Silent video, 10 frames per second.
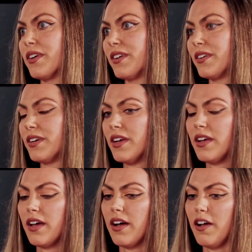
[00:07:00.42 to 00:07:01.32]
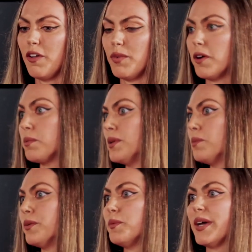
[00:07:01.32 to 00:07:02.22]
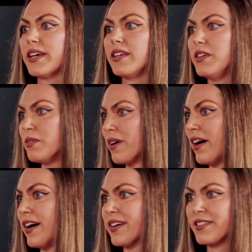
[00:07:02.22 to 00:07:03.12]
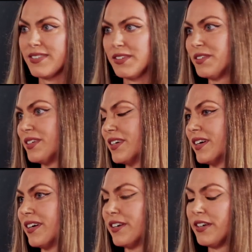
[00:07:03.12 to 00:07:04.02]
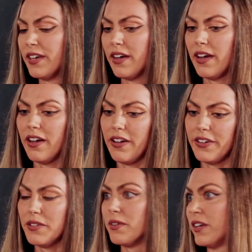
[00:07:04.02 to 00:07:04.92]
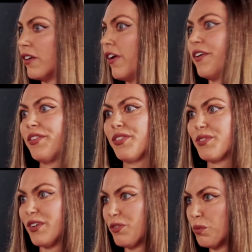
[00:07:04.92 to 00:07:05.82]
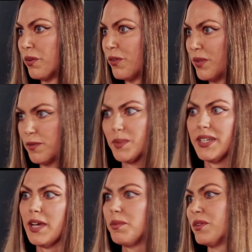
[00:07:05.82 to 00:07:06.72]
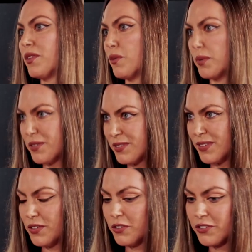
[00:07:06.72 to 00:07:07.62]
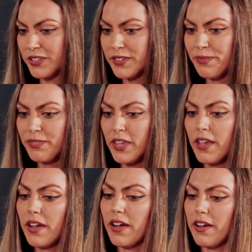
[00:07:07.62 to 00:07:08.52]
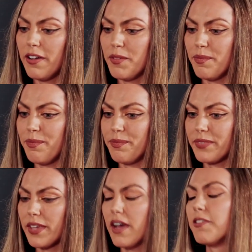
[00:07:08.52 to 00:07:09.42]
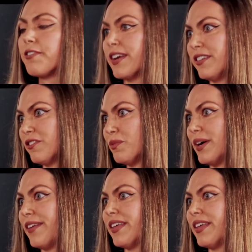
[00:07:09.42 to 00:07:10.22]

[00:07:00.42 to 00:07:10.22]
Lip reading: our people back in Iraq, Syria, Iran, all throughout the world, what's been happening with the persecution. A friend of mine